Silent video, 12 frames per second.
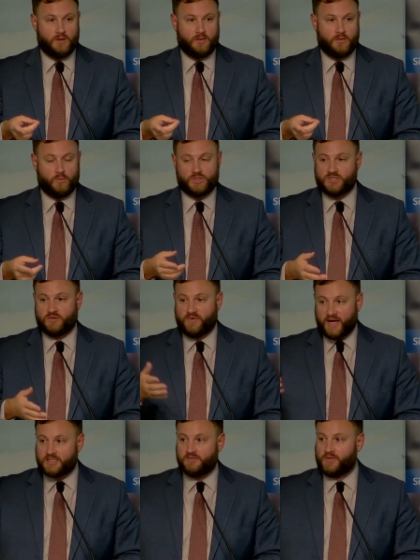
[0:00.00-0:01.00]
which is
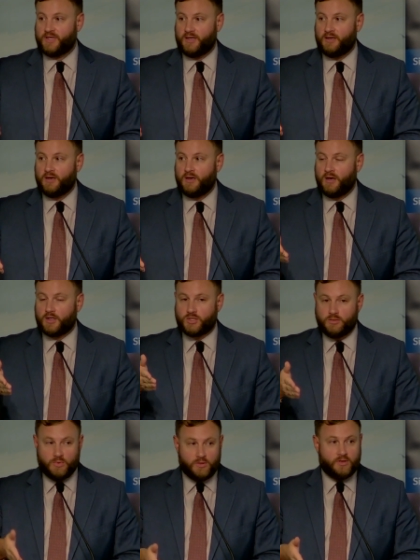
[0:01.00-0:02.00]
effectively a
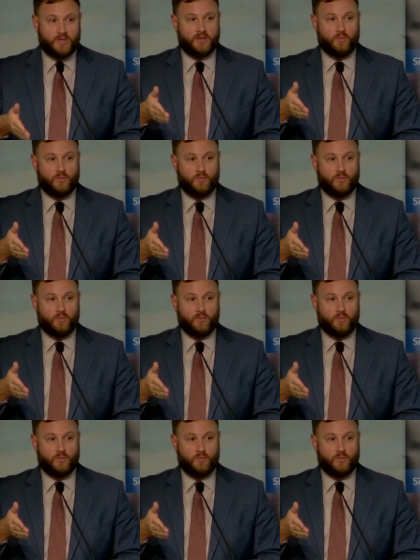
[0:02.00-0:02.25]
community